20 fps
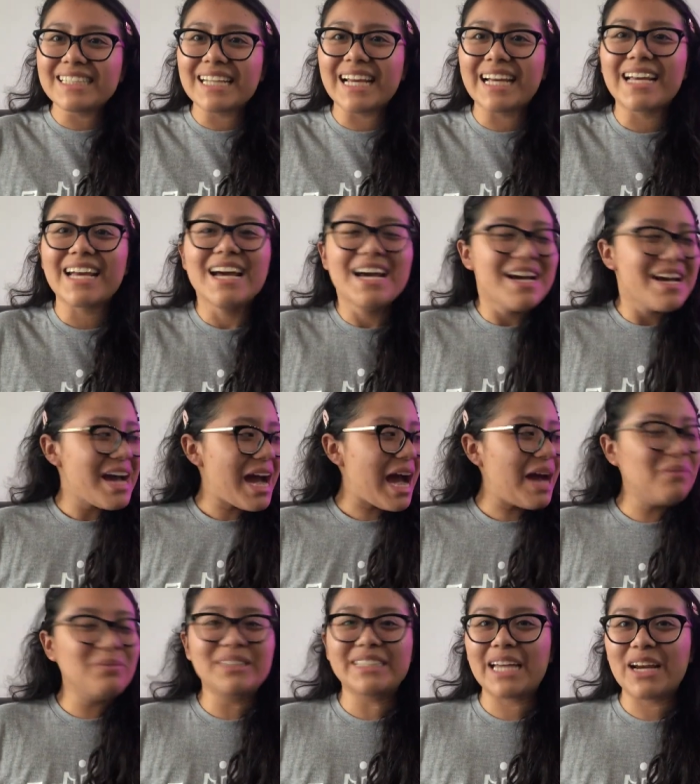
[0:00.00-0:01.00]
Like
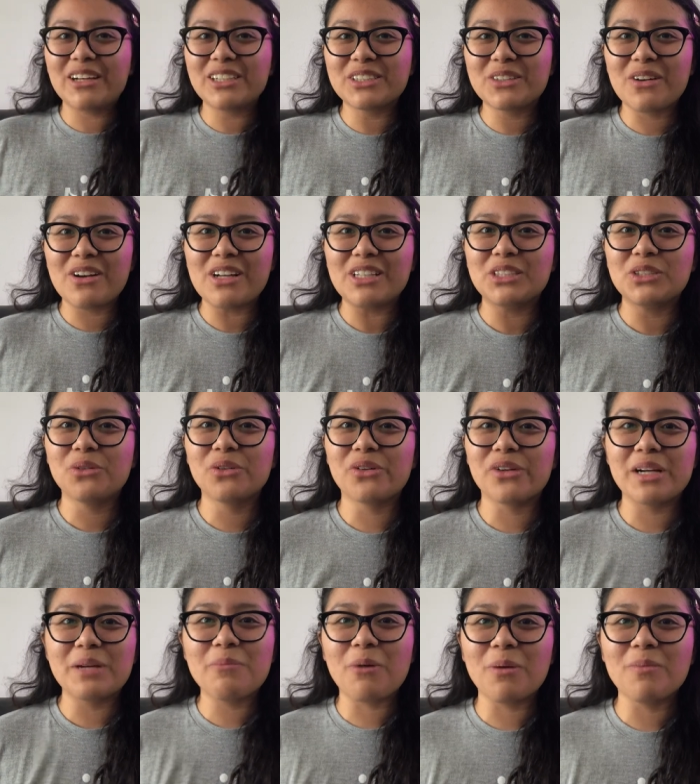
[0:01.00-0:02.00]
I'm scared to go to his
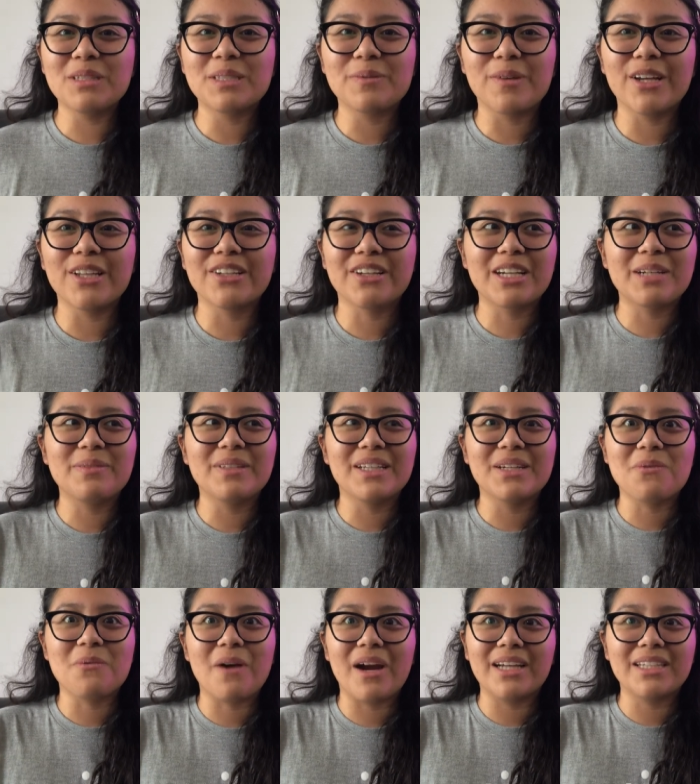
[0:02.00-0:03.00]
neutering appointment tomorrow. They're gonna be
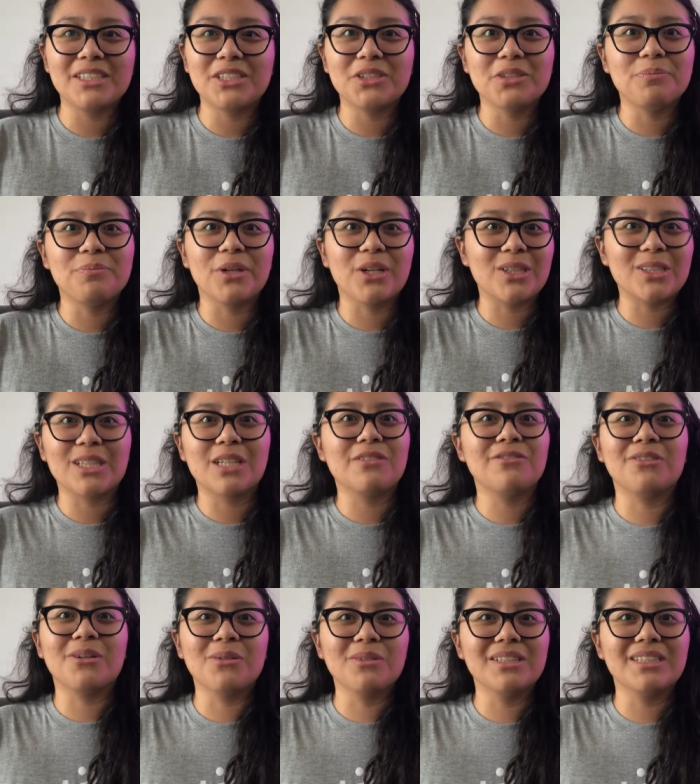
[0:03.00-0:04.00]
like, why did you put us on the
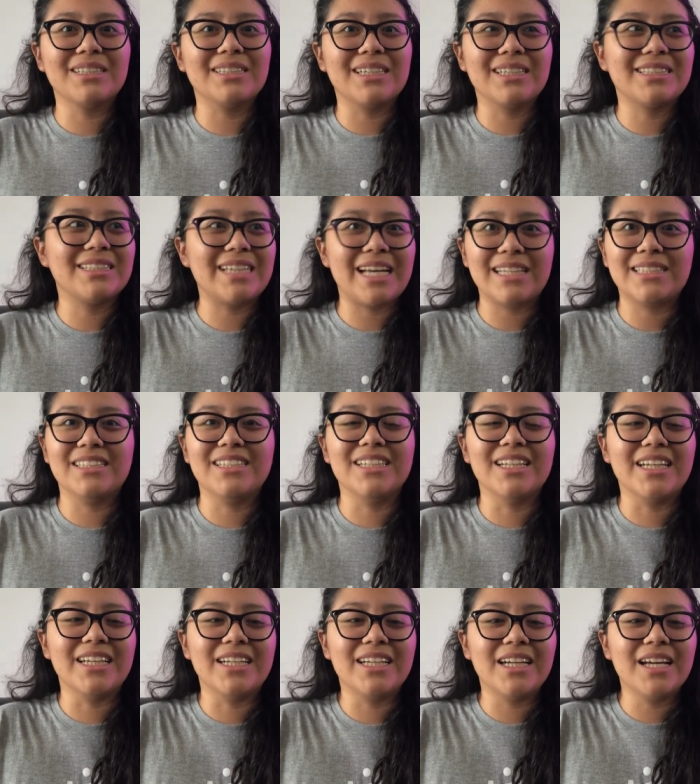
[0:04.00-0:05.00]
phone with this like sassy
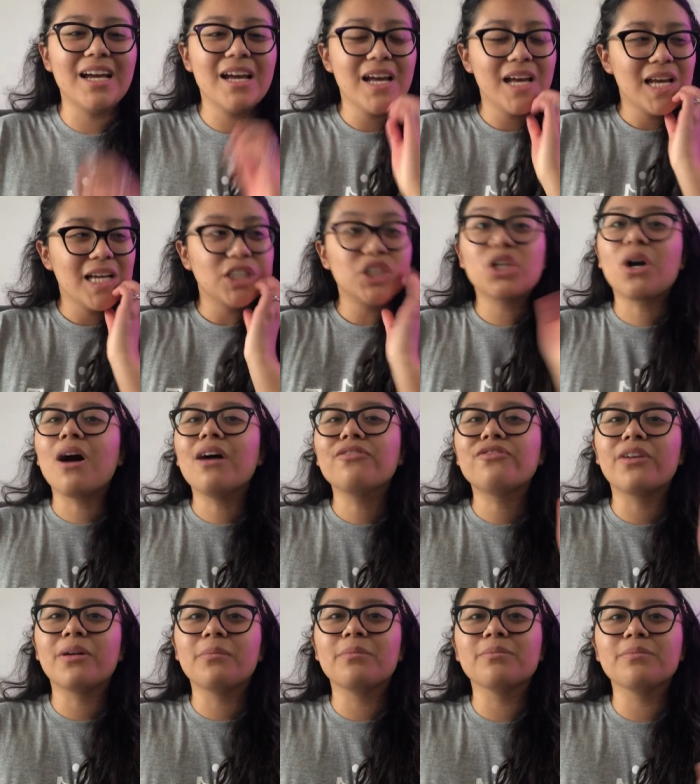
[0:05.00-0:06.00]
lady? She called
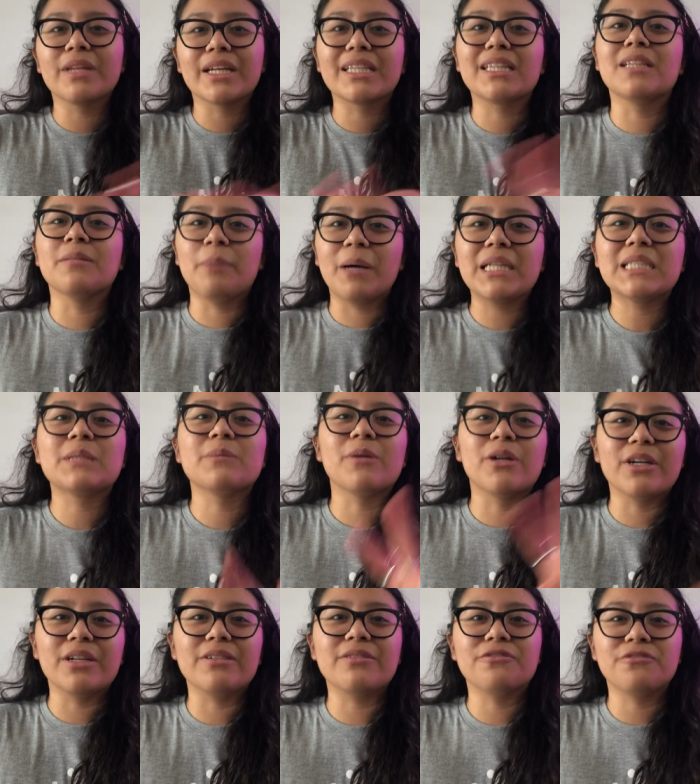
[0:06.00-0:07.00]
from like the
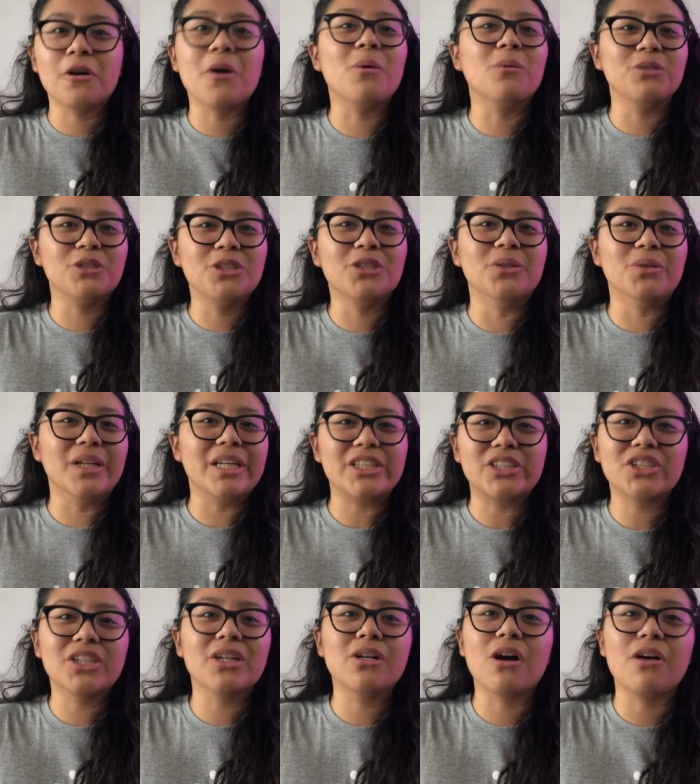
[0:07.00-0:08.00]
PetSmart phone too. Like
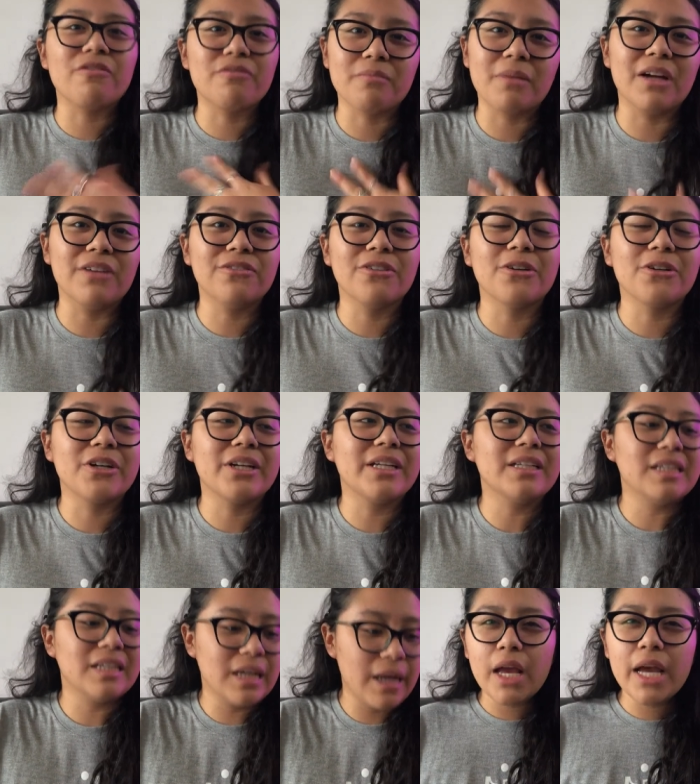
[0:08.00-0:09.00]
she can call from my phone or
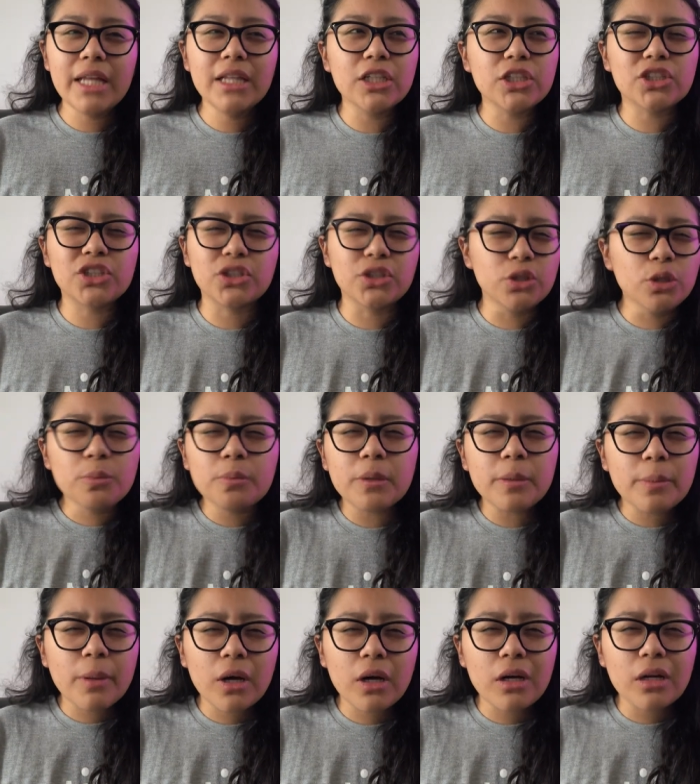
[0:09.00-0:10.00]
anything. And the
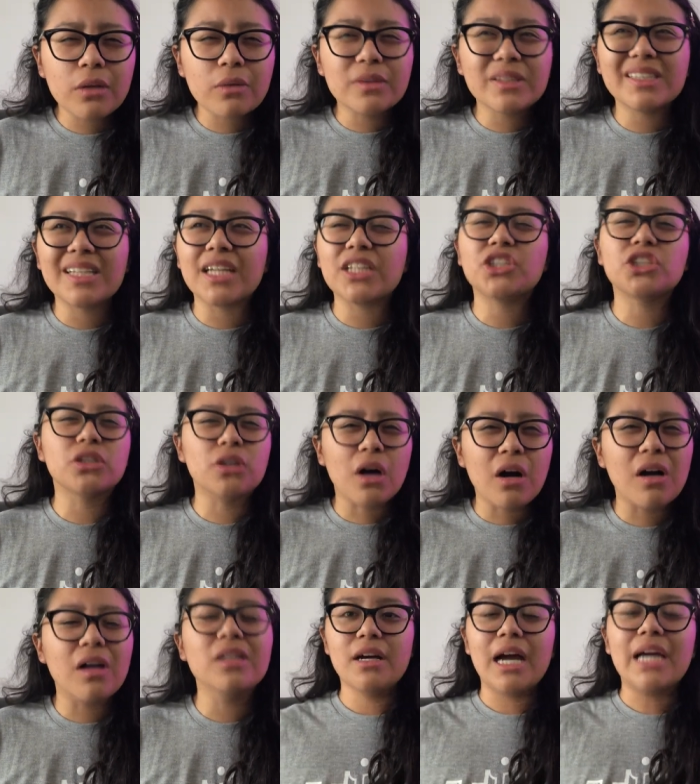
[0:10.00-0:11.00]
stupid part was that she called.